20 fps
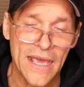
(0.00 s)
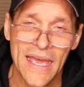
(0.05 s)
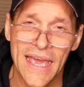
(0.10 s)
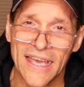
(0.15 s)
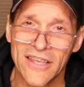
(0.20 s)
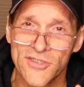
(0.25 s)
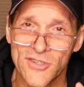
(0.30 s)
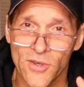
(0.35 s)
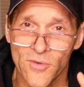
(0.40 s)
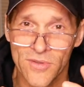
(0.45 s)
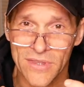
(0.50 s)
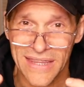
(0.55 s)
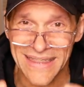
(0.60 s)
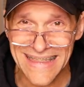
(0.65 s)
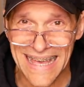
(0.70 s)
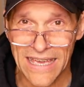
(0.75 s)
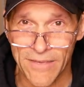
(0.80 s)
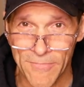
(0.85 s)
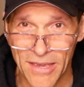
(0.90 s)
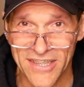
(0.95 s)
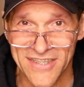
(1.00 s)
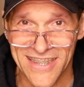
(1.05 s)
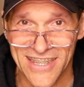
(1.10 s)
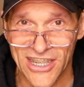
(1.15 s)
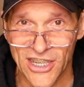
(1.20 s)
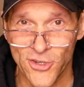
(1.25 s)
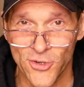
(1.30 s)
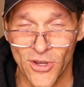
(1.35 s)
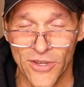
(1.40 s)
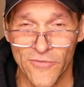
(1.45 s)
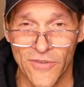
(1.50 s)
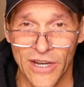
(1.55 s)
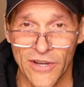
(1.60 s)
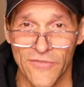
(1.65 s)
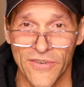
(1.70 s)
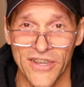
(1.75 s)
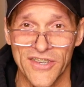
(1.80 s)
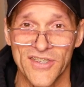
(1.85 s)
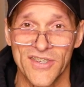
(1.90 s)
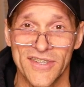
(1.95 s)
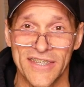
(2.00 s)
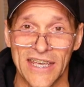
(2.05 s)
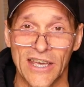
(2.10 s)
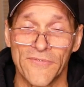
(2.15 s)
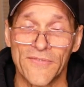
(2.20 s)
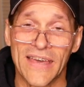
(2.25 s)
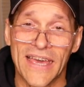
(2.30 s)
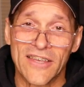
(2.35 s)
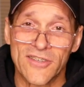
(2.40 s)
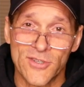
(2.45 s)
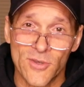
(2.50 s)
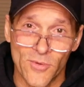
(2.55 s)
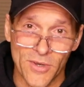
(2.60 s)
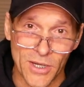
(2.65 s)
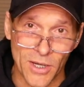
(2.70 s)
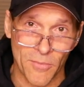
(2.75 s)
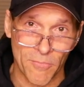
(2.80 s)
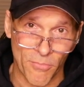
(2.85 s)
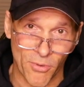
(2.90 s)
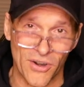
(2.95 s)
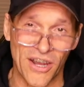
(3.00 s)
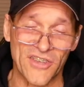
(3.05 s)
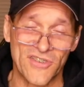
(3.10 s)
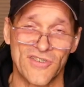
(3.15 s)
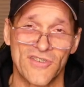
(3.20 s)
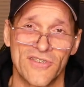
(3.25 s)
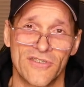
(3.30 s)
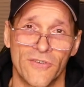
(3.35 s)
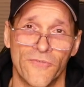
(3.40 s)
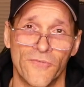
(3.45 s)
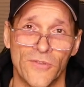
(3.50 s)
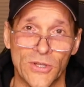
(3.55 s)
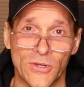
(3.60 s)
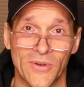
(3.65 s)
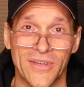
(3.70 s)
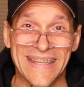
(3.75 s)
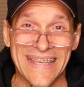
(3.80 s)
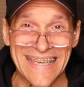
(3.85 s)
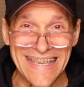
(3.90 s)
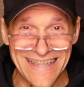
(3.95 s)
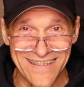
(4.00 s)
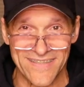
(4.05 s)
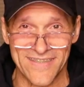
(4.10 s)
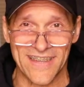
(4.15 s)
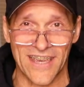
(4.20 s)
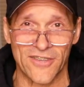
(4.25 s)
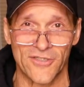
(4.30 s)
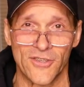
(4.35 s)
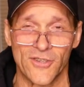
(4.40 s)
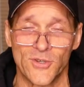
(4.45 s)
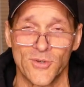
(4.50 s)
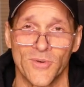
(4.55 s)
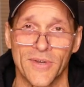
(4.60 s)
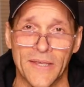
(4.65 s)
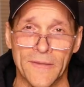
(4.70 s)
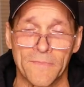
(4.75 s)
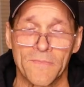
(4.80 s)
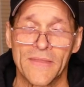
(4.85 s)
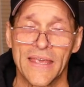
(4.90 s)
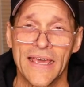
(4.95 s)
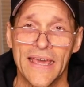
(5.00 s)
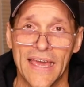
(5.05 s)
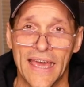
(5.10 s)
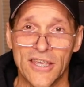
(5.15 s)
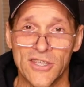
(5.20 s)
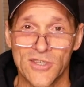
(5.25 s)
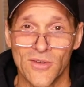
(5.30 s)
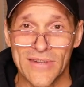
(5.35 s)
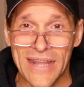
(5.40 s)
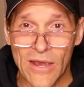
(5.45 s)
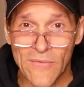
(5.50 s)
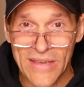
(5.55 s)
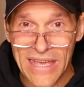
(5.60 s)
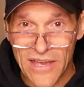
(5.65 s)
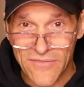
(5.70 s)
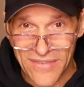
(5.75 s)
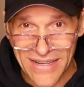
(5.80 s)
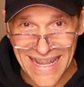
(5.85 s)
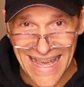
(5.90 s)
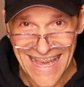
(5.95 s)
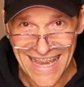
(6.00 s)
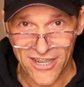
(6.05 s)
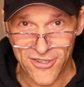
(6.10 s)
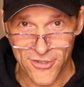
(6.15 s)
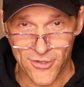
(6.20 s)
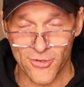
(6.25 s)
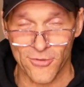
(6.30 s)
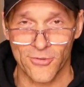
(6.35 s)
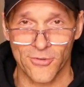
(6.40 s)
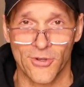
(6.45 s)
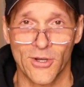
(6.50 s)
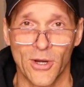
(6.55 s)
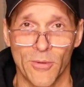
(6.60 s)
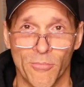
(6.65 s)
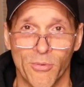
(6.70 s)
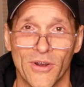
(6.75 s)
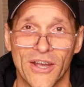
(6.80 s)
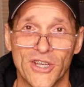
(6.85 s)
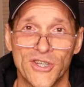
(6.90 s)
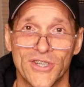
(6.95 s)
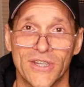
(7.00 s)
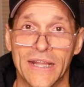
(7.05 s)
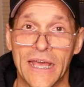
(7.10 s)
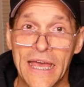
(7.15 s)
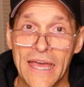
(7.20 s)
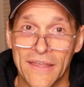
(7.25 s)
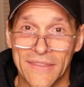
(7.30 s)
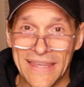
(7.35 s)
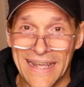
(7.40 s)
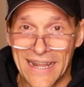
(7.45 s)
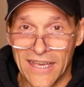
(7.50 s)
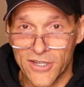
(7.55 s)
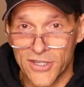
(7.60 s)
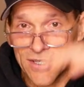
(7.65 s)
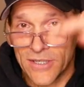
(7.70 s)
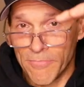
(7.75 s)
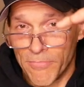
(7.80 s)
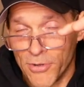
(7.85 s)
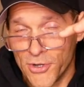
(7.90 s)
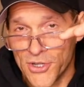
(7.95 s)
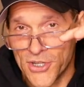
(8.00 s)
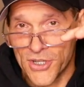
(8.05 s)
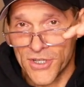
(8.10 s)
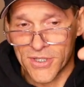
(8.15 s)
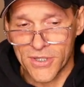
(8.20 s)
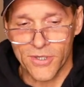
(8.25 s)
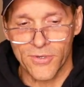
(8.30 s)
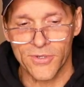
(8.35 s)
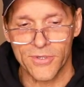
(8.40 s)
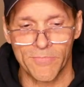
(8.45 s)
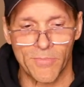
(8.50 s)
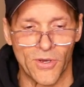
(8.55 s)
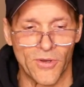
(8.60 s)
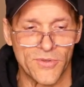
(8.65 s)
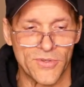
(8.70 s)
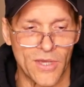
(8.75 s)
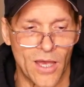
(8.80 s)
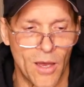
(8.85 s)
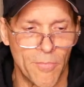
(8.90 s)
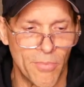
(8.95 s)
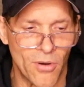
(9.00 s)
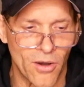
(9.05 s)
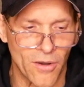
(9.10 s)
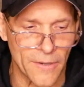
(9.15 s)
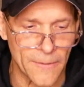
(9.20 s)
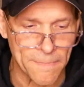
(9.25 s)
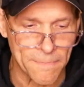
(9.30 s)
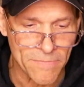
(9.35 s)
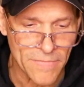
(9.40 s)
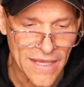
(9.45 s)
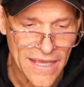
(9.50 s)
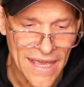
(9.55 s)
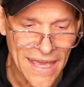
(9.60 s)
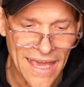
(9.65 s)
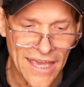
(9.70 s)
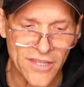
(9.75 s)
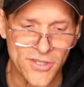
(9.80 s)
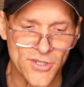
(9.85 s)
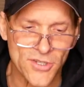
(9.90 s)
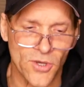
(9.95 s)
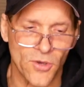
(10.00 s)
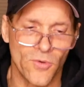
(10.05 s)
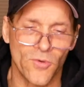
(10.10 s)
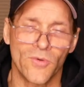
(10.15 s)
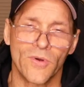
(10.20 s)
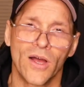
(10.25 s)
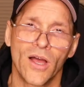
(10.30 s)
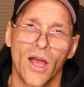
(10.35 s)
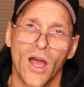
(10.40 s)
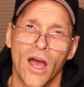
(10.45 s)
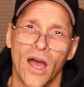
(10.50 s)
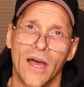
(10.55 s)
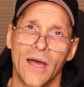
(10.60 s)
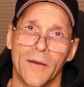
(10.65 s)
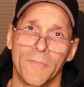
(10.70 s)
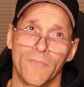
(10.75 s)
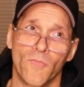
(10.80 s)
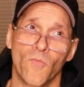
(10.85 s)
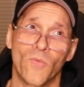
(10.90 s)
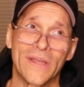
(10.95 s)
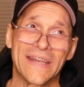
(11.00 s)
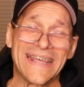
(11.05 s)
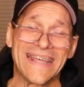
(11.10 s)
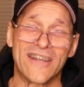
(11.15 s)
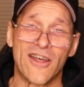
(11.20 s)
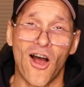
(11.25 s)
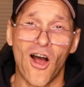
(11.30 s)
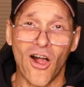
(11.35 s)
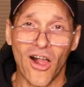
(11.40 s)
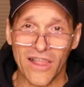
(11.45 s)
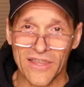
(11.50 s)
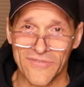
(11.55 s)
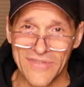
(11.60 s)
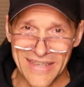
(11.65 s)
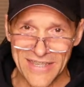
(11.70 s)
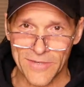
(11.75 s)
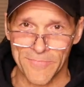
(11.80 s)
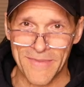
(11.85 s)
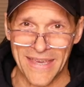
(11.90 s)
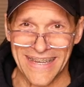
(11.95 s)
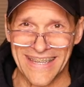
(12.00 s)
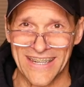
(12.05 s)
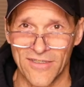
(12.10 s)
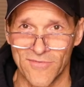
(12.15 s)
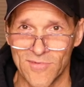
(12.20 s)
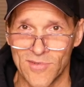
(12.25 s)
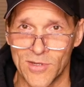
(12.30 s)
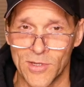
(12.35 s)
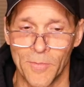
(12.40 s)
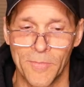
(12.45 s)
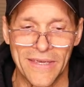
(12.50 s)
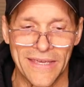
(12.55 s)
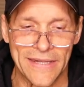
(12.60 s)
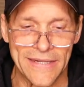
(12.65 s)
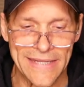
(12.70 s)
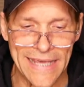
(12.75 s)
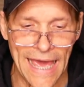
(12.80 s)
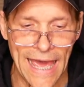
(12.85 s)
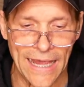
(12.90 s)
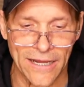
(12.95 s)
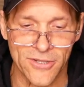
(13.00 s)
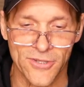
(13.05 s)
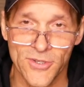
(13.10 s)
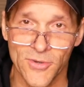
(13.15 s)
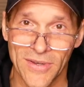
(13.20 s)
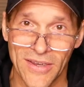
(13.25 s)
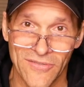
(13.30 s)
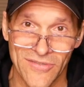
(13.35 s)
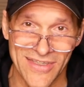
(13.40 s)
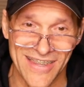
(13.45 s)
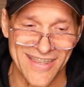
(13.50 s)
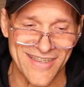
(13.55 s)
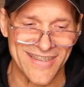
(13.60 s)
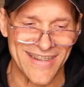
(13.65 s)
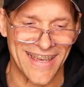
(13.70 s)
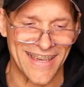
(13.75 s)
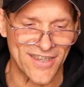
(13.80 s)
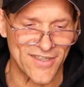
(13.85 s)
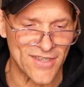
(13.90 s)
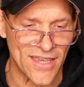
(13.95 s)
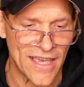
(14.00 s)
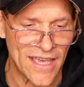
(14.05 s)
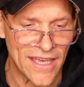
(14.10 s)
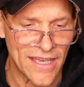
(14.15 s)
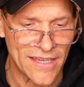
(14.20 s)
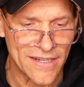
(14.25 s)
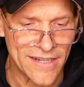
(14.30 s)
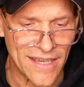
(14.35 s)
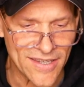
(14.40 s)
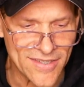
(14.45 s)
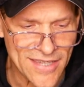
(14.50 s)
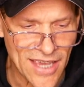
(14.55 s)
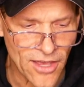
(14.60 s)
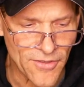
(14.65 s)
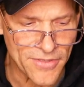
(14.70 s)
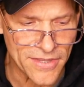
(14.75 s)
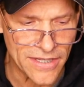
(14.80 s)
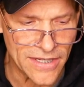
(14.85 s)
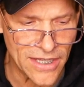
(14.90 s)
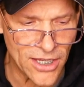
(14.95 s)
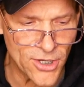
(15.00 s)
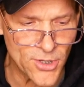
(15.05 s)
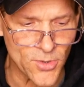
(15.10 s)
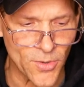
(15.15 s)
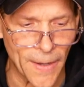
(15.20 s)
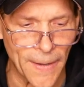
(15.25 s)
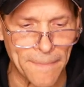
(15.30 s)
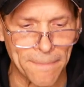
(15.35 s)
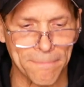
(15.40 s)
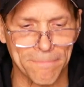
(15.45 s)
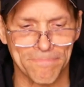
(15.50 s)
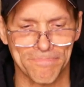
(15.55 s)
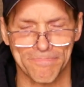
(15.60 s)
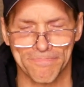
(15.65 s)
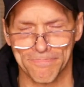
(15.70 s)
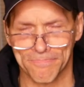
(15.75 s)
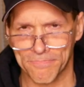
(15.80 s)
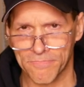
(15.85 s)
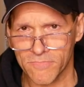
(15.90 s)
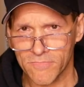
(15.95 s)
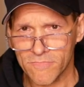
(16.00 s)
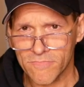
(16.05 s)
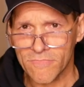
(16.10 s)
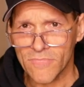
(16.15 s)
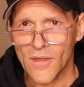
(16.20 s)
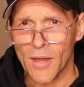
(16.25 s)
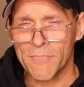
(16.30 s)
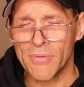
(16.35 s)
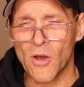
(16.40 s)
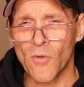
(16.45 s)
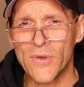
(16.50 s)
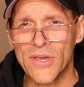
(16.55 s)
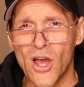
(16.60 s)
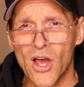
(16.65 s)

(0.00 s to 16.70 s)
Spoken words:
And so that makes the knee joint very, very stiff. And so it compresses the fluid inside the joint. And so now we have an external compression that actually pushes those bones apart. And so we need all of these mechanisms to be intact so we have this nice, nice, healthy knee joint. But we